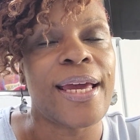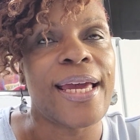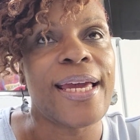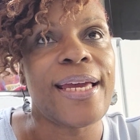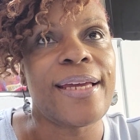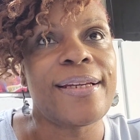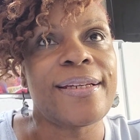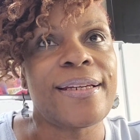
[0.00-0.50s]

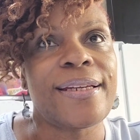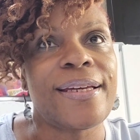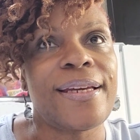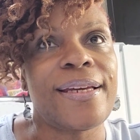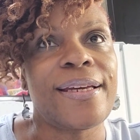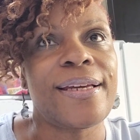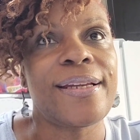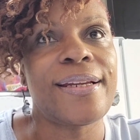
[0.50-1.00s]
And
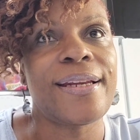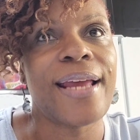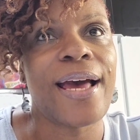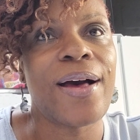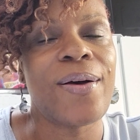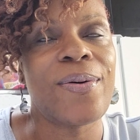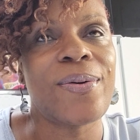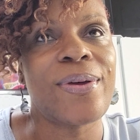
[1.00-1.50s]

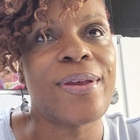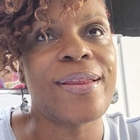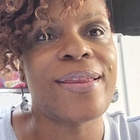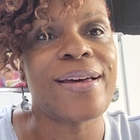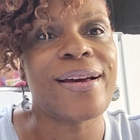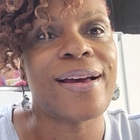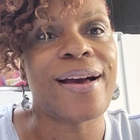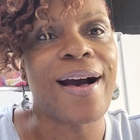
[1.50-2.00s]
now
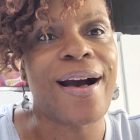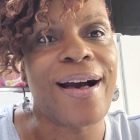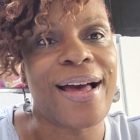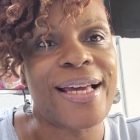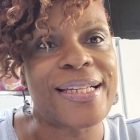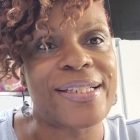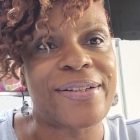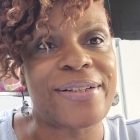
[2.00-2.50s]
the
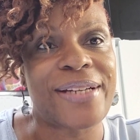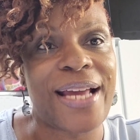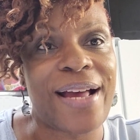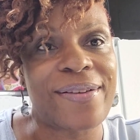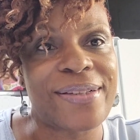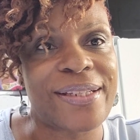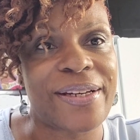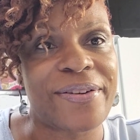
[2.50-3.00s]
guys are
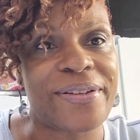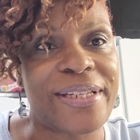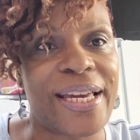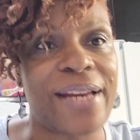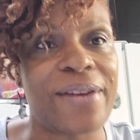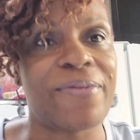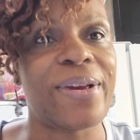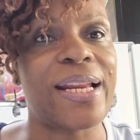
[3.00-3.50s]
downstairs
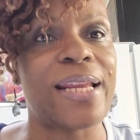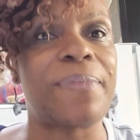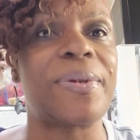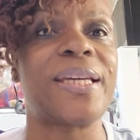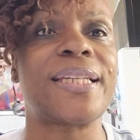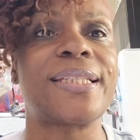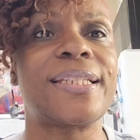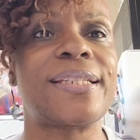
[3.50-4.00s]
getting ready
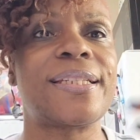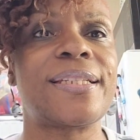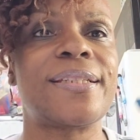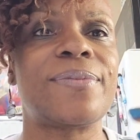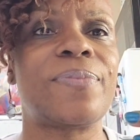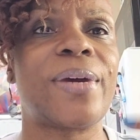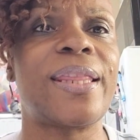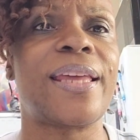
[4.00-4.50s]
because this
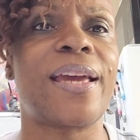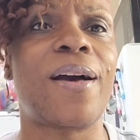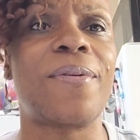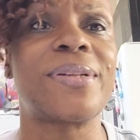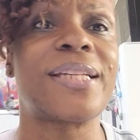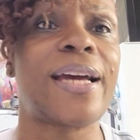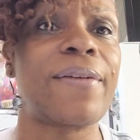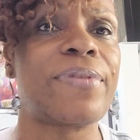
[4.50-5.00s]
is when they
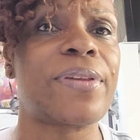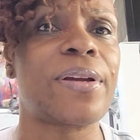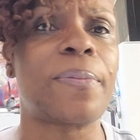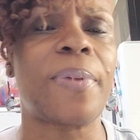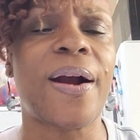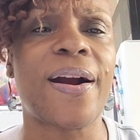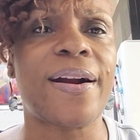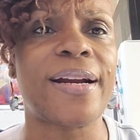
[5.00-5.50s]
always have their
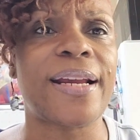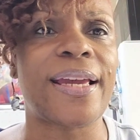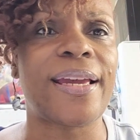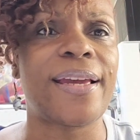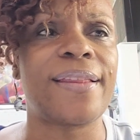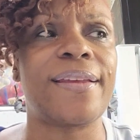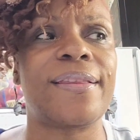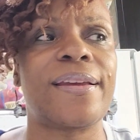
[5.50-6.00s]

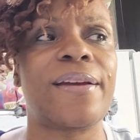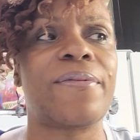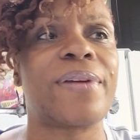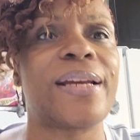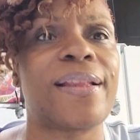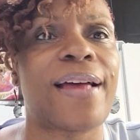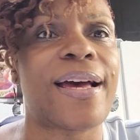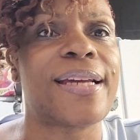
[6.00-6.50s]
party. And then they
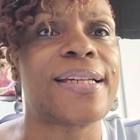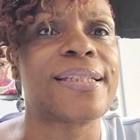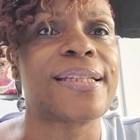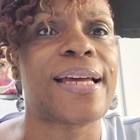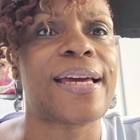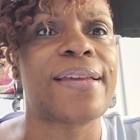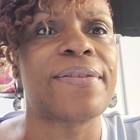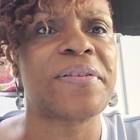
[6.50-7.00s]
realize,
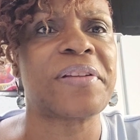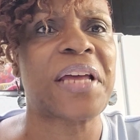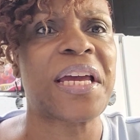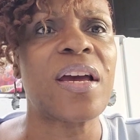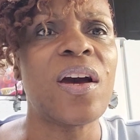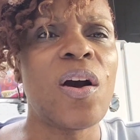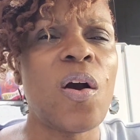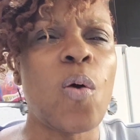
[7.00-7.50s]
like, they're
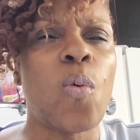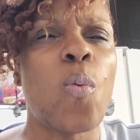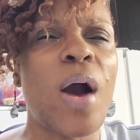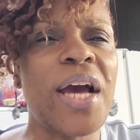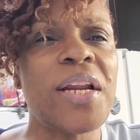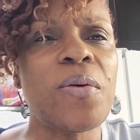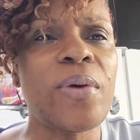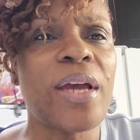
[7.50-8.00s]
like,
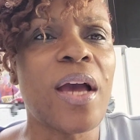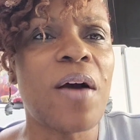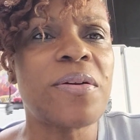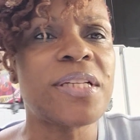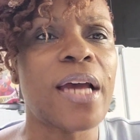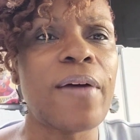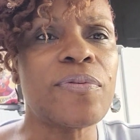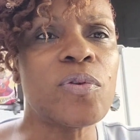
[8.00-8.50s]
why do we
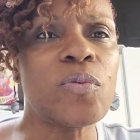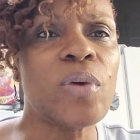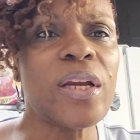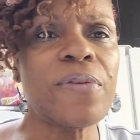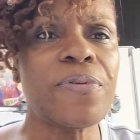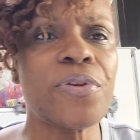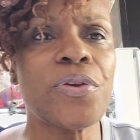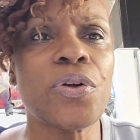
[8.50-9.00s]
always have to
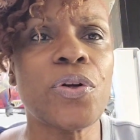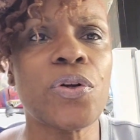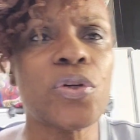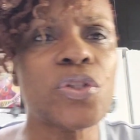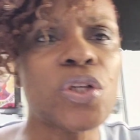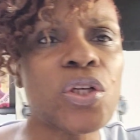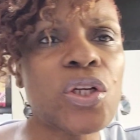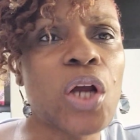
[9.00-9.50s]
wait for the
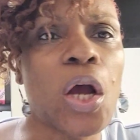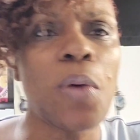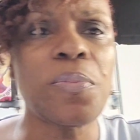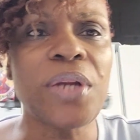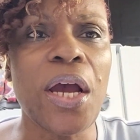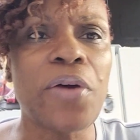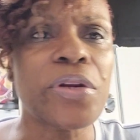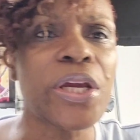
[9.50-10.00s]
girls to
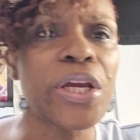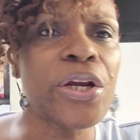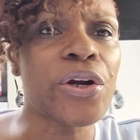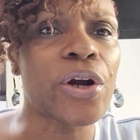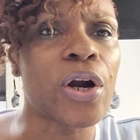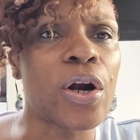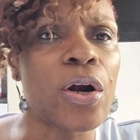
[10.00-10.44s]
come down here?